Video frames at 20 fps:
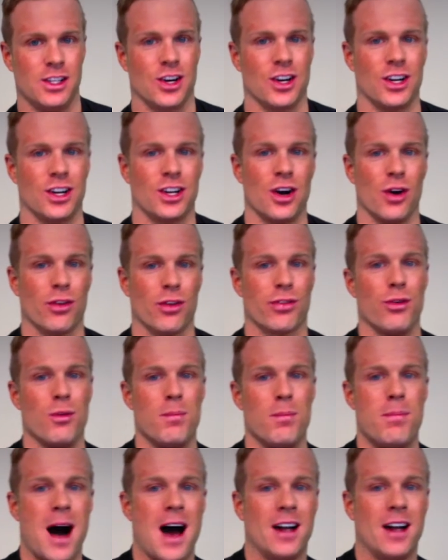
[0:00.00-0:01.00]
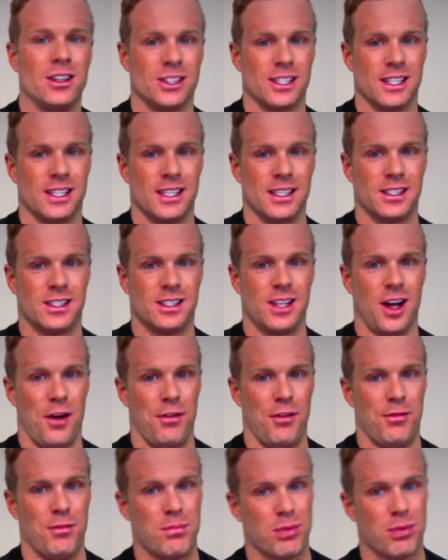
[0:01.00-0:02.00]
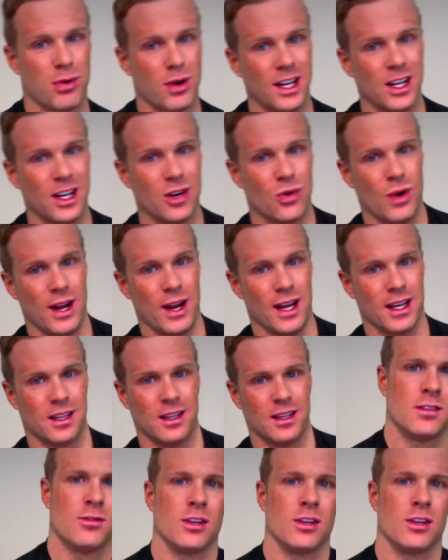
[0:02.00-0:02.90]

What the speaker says: You're gonna go through bottles of this stuff pretty quick.